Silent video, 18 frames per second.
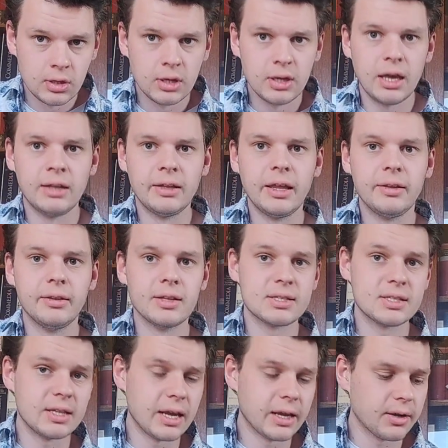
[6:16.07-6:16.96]
and then
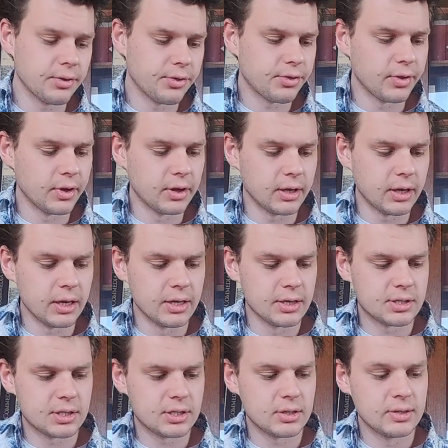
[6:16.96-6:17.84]
the second thing
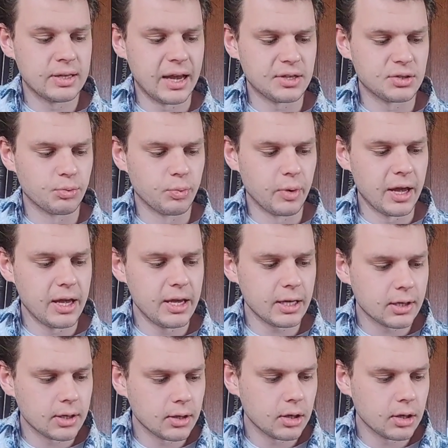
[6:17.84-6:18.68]
is that rake,